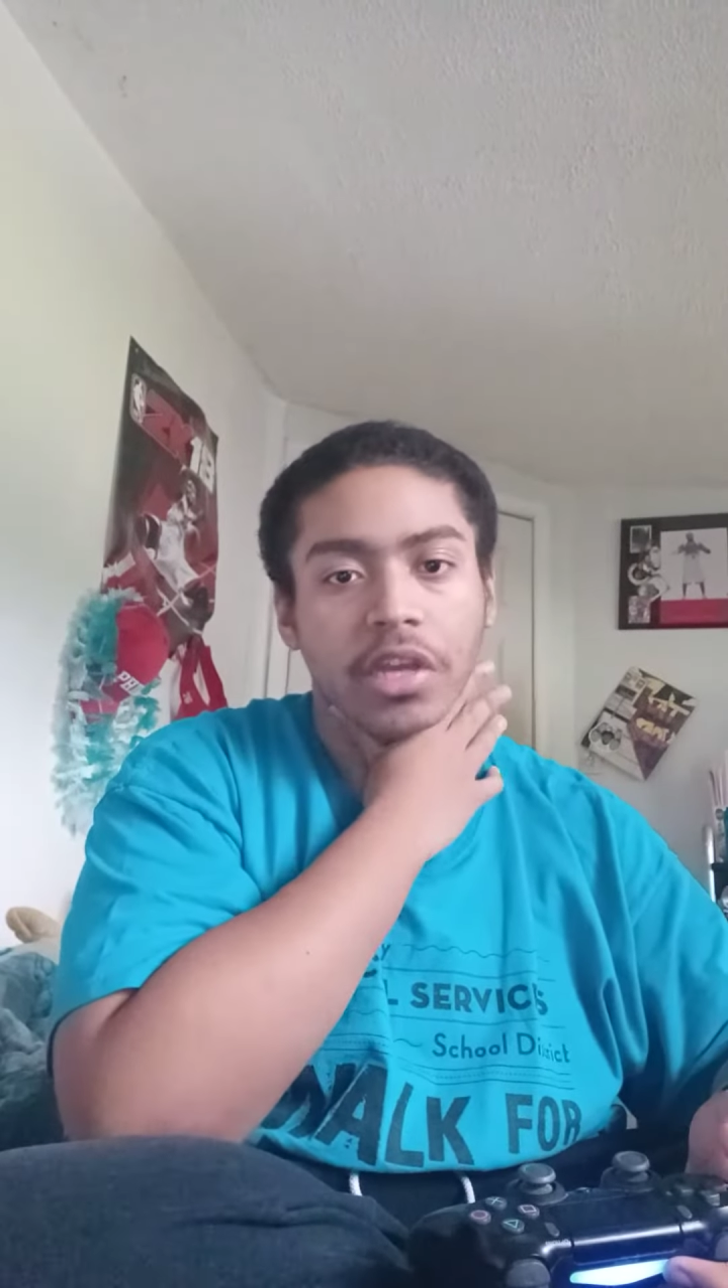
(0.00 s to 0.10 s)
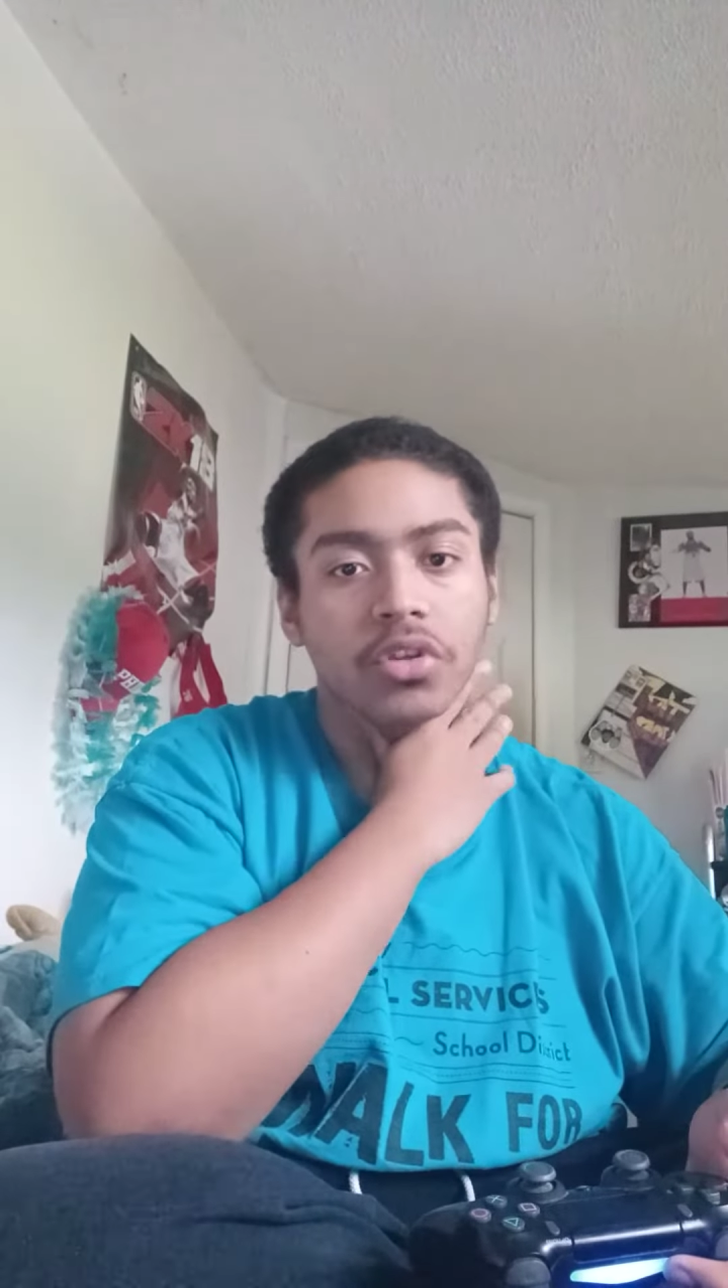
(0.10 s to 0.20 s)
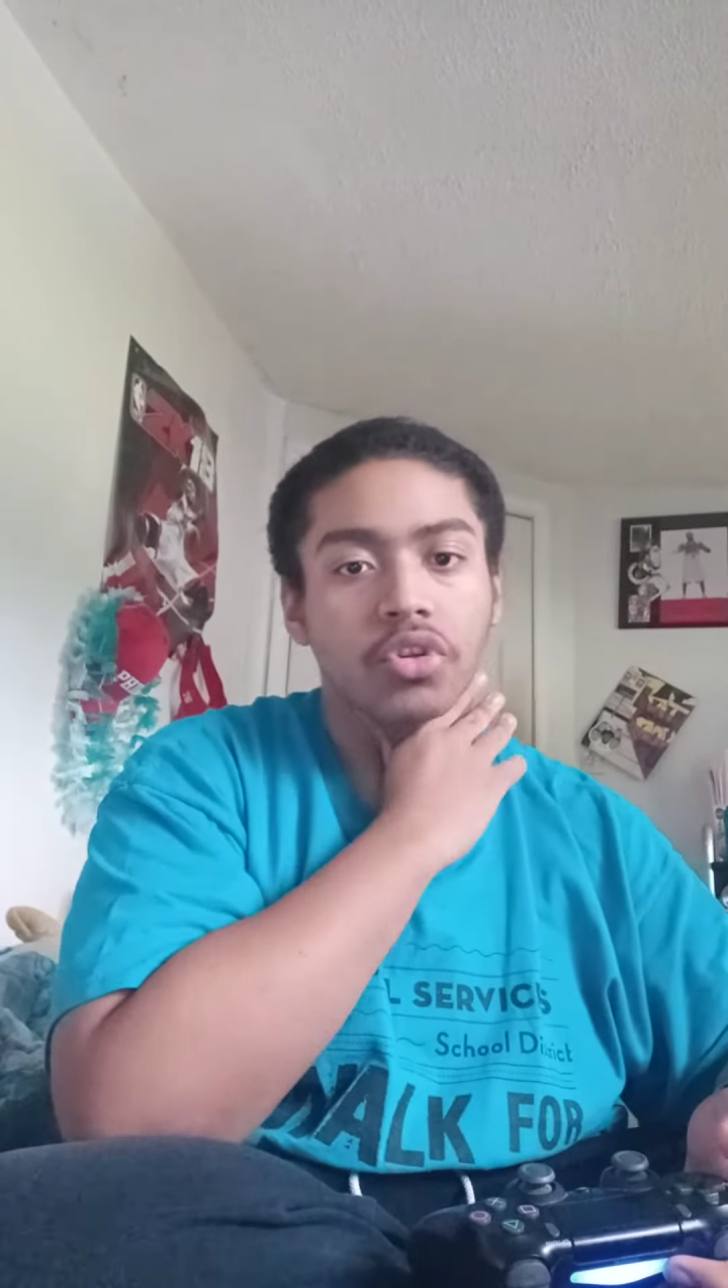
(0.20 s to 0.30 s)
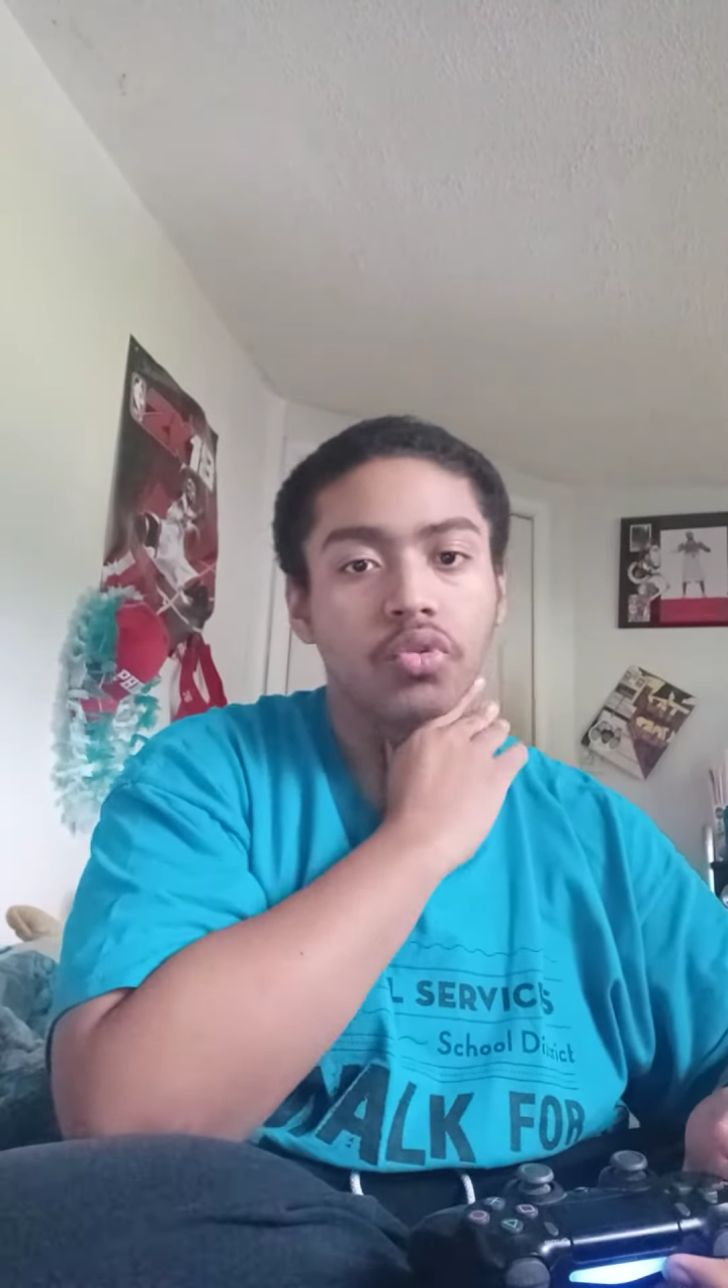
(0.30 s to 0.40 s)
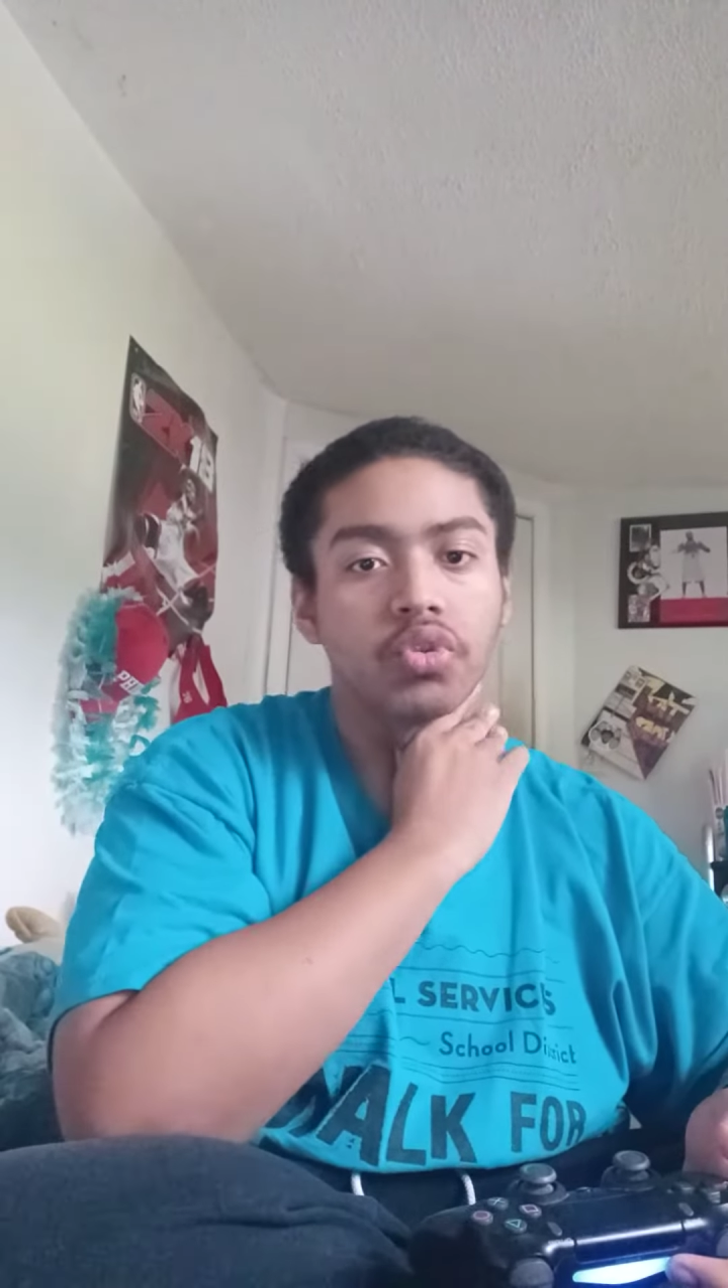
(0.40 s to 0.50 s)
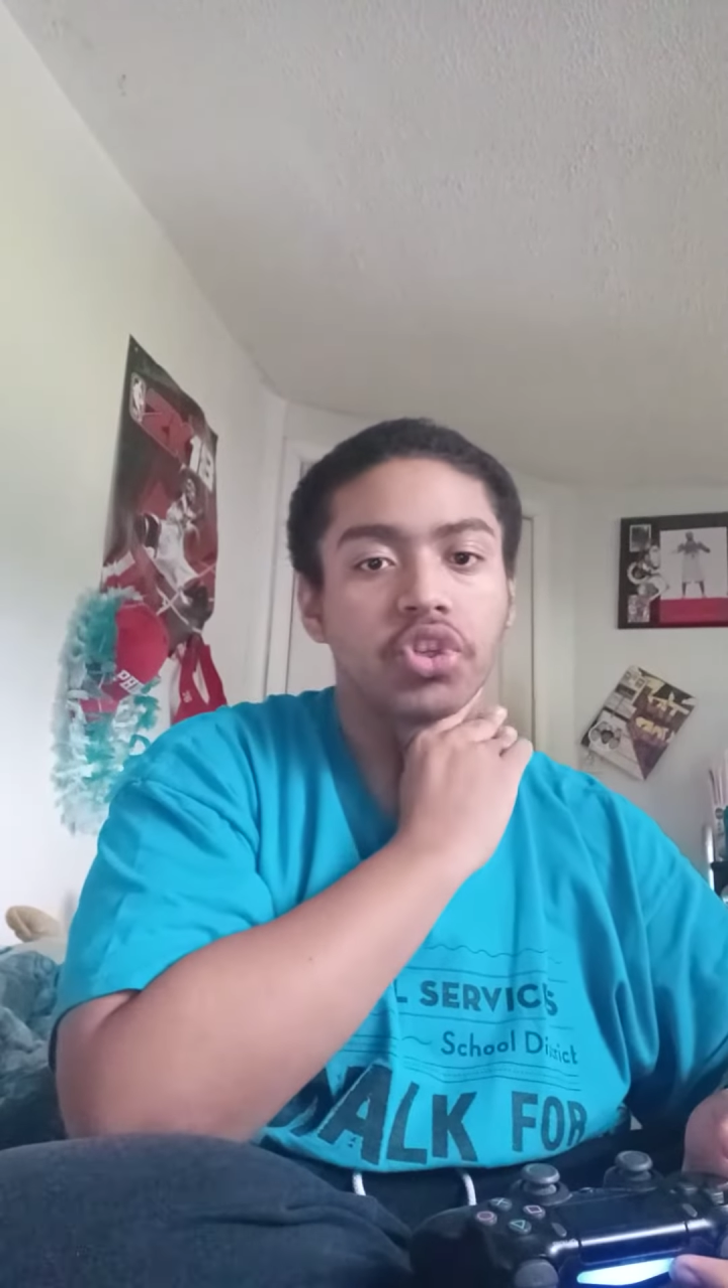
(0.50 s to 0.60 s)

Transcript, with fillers: and do